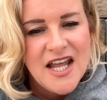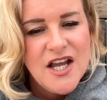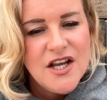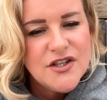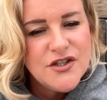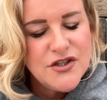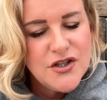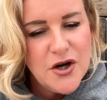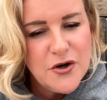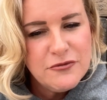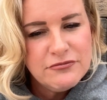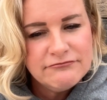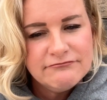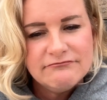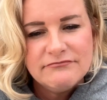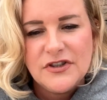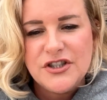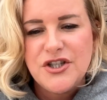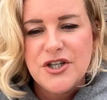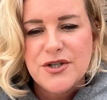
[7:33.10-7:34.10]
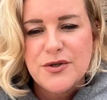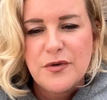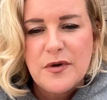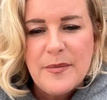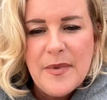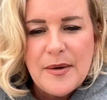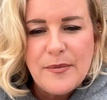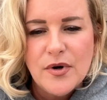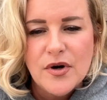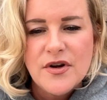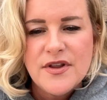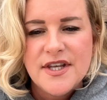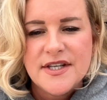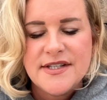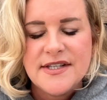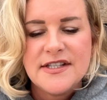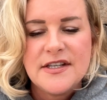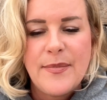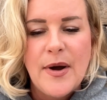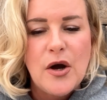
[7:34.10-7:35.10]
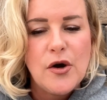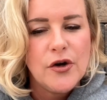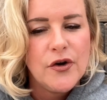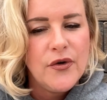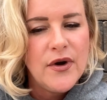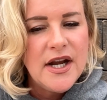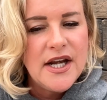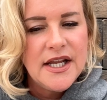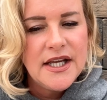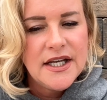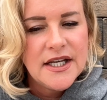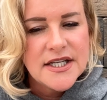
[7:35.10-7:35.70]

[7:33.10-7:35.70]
So just remember, this is about creating